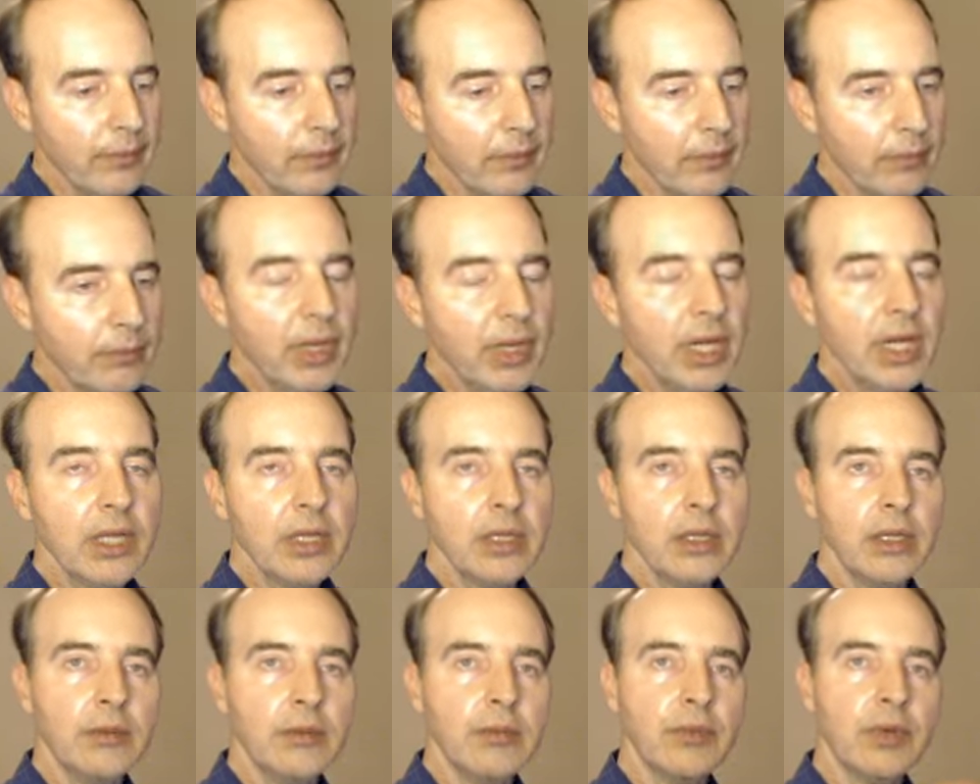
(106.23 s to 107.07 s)
but
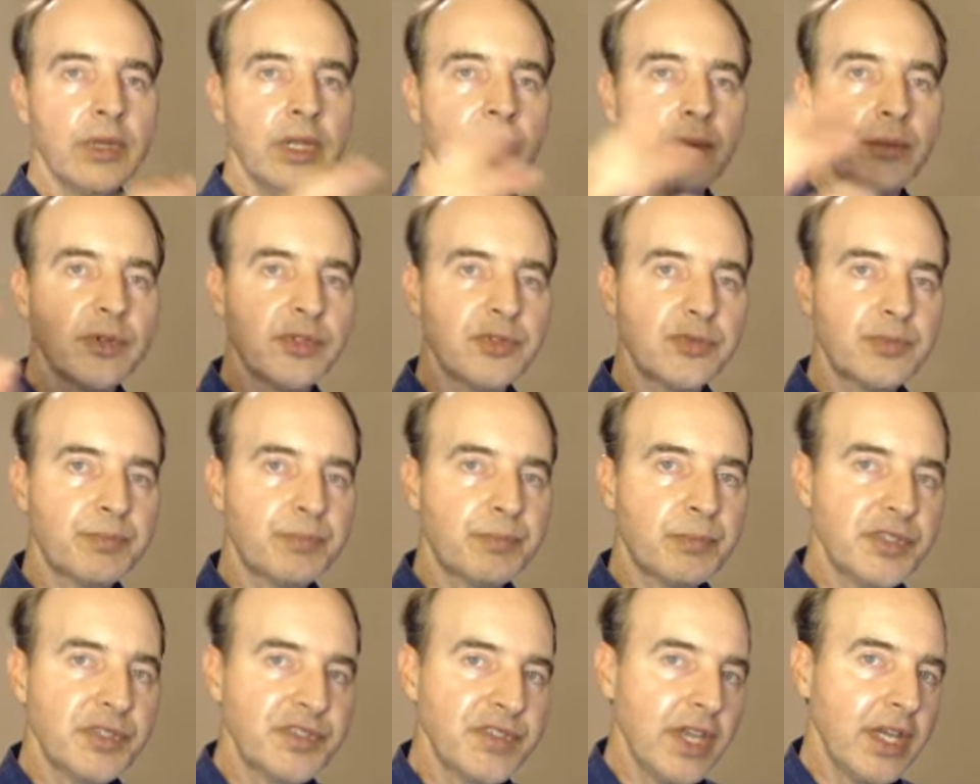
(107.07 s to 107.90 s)
when it was
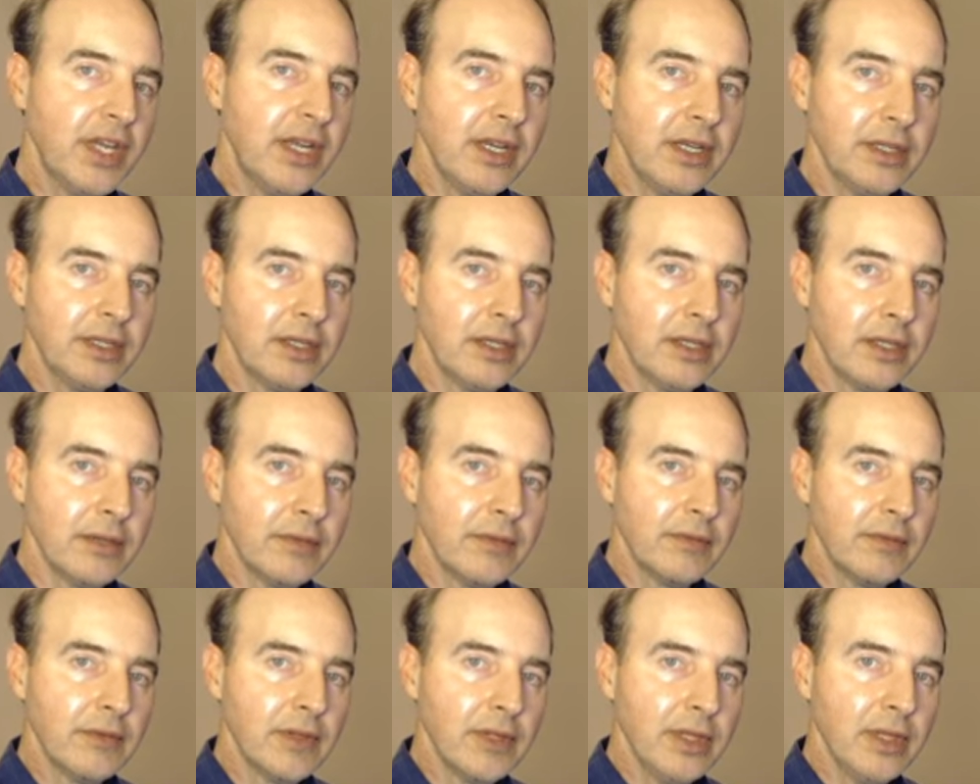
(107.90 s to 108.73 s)
presented
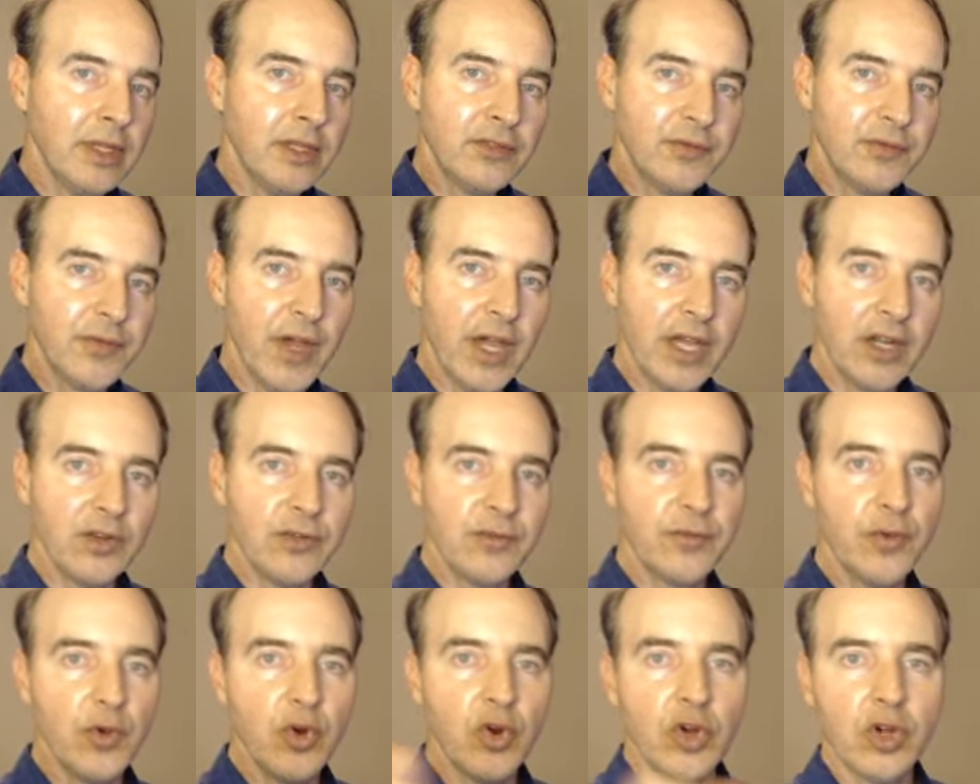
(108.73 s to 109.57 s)
in its final
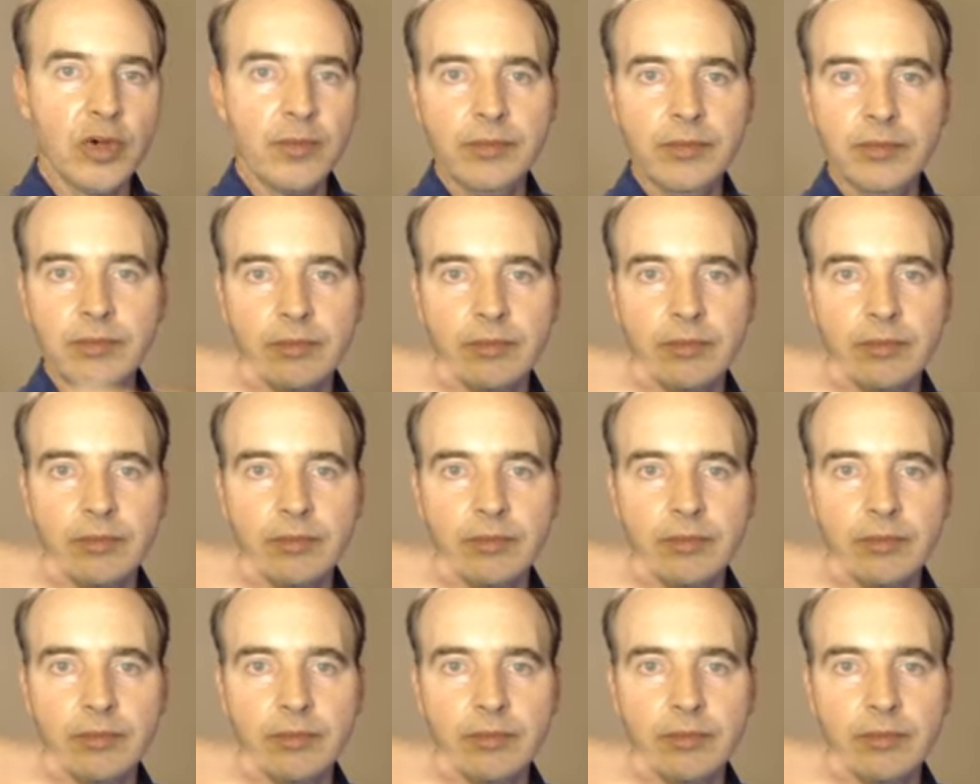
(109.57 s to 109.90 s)
form